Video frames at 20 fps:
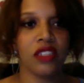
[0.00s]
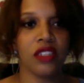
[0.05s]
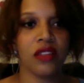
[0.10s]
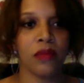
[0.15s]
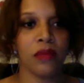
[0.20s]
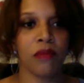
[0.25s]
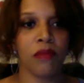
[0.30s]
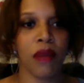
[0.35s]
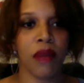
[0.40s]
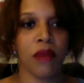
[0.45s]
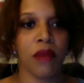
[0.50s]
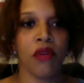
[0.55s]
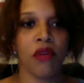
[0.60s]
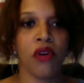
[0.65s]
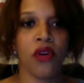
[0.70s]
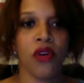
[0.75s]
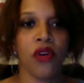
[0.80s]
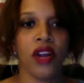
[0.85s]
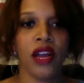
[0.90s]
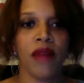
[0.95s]
my
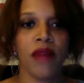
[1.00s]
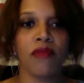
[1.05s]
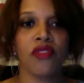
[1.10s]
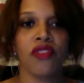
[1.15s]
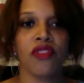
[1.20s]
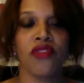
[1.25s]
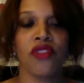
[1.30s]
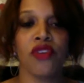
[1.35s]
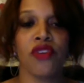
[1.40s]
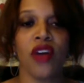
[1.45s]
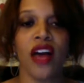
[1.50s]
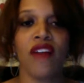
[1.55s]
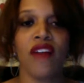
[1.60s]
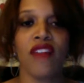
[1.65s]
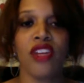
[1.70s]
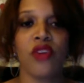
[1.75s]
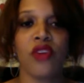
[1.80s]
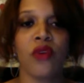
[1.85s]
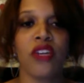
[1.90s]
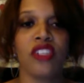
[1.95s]
programs, or if you have
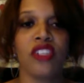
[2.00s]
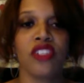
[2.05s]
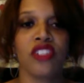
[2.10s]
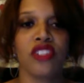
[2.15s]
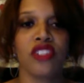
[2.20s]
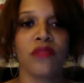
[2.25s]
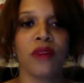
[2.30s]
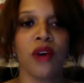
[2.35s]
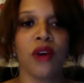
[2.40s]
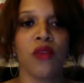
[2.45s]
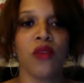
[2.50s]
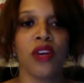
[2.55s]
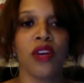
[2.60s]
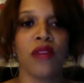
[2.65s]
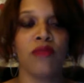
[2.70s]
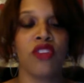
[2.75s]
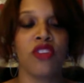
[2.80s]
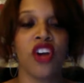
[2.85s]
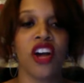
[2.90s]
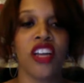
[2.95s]
any questions about what
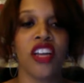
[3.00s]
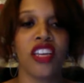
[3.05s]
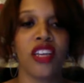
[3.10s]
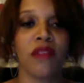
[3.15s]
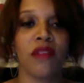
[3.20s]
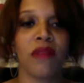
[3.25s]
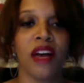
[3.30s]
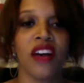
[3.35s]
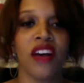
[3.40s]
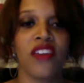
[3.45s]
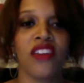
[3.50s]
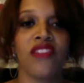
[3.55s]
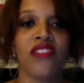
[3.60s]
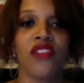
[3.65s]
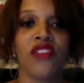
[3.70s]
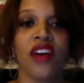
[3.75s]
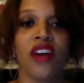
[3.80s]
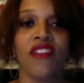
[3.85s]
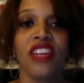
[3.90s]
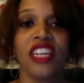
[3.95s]
I'm talking about, if
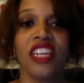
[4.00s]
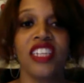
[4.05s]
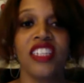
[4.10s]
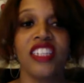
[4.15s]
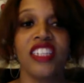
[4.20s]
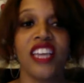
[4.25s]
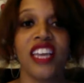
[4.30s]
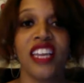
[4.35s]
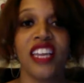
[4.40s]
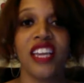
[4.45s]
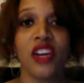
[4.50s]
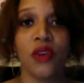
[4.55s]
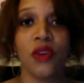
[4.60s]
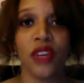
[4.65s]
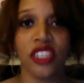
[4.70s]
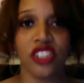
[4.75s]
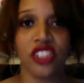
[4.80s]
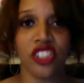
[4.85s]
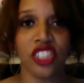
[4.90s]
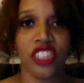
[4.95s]
you have any dating
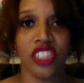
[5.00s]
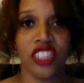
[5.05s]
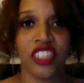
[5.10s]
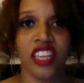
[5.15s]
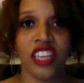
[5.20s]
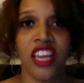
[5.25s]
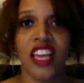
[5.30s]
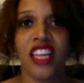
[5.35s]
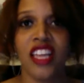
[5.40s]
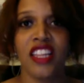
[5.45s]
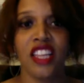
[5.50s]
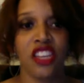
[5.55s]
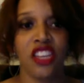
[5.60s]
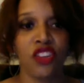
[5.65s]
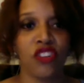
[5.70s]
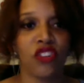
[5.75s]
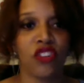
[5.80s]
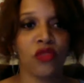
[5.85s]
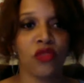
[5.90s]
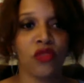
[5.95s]
questions that you
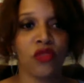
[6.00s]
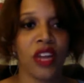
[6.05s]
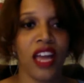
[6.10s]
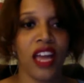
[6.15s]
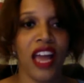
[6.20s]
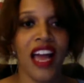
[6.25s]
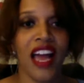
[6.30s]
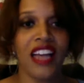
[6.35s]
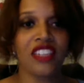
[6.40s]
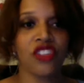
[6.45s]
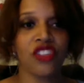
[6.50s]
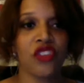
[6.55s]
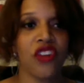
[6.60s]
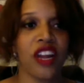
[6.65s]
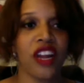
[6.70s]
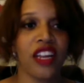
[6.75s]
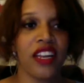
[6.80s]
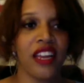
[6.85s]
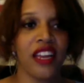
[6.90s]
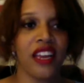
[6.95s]
just want to ask
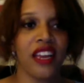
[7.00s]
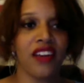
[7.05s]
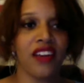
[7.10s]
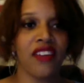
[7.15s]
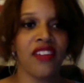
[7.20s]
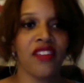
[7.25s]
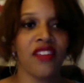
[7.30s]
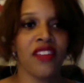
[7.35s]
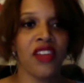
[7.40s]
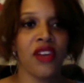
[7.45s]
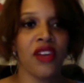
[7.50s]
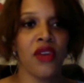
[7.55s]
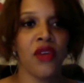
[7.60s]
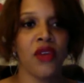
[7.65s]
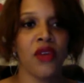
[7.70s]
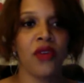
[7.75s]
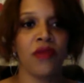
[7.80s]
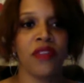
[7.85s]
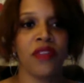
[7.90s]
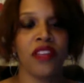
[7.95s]
right now.
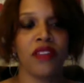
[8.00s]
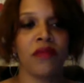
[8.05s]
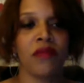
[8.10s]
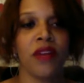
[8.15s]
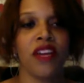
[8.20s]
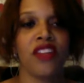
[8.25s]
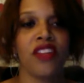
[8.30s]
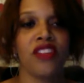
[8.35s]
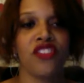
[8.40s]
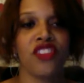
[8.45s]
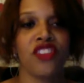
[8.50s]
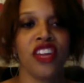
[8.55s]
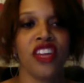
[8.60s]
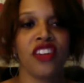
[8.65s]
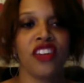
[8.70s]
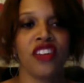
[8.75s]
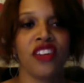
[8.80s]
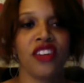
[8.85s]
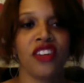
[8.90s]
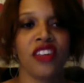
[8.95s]
Oh, that's my other
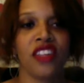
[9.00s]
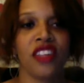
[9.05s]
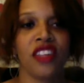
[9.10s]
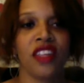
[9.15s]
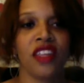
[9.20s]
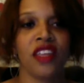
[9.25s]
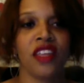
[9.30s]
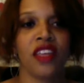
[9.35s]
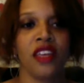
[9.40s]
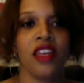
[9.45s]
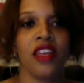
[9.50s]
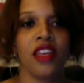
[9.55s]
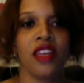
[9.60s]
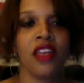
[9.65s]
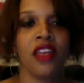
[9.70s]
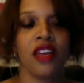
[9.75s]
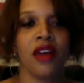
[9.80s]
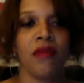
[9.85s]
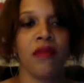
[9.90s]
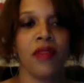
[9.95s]
channel
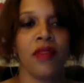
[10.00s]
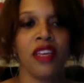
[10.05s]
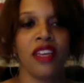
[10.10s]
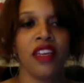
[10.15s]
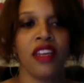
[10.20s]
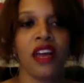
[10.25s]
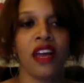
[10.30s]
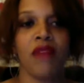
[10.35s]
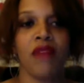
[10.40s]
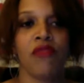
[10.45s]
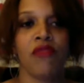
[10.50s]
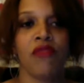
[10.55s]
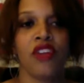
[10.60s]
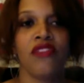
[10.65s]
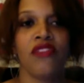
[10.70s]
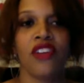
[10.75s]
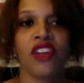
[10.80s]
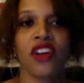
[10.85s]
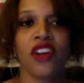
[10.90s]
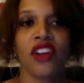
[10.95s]
coming in. I'm trying to
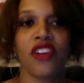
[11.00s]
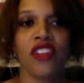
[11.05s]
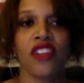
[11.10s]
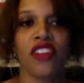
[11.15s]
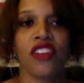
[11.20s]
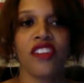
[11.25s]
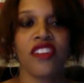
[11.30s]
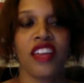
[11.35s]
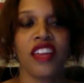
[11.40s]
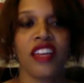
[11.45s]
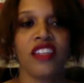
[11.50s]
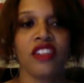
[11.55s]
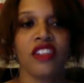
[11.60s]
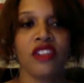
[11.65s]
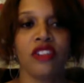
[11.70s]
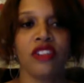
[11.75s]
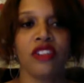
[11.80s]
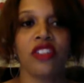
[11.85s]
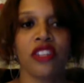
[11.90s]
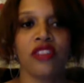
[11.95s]
figure out all this technical
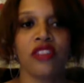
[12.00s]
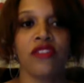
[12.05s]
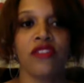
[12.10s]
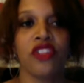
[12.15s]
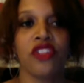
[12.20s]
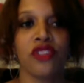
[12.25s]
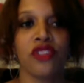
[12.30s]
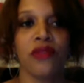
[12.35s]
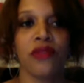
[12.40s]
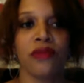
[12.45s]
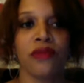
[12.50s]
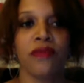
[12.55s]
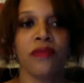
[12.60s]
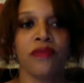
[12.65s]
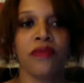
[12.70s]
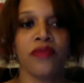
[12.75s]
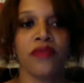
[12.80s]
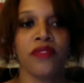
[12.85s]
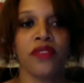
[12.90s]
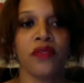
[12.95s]
stuff too,
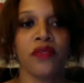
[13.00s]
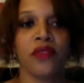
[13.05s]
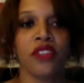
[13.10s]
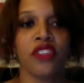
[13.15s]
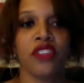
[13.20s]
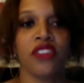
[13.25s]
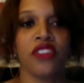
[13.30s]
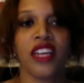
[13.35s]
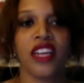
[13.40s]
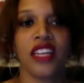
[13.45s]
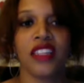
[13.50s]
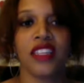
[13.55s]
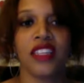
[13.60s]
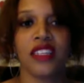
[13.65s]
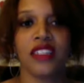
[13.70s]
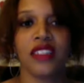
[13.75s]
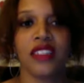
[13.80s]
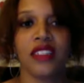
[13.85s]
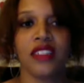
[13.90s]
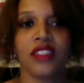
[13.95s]
which is not the
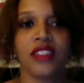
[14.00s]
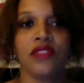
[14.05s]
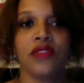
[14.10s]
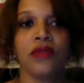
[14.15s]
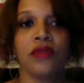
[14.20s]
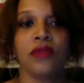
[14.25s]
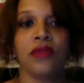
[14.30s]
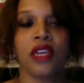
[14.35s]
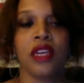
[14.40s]
easiest for me.